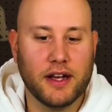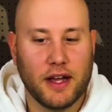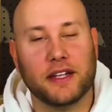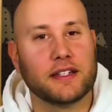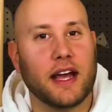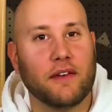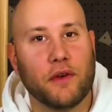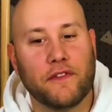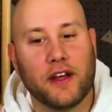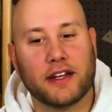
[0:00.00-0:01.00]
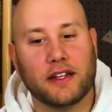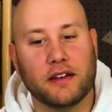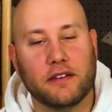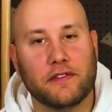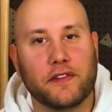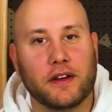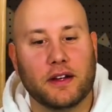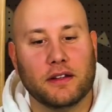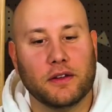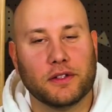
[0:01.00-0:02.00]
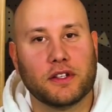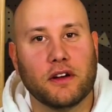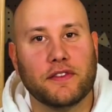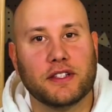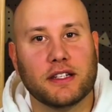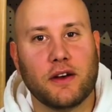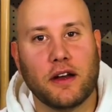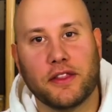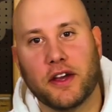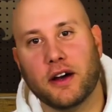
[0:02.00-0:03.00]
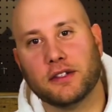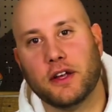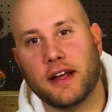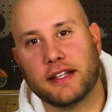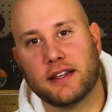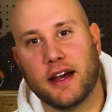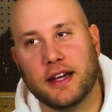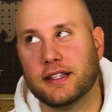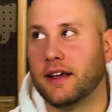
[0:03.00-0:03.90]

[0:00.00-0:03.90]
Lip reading: It does have reflective little surfaces on it though, so that's nice.